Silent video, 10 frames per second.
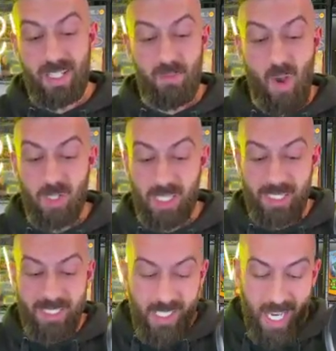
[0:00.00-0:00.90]
most
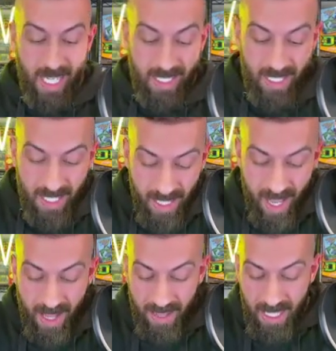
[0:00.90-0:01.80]
insane
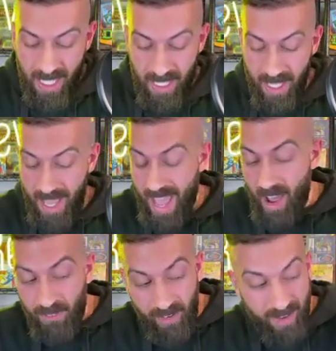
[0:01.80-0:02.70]
thing
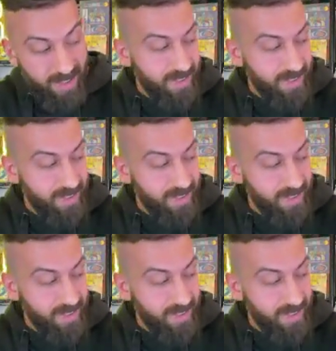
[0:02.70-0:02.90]
ever.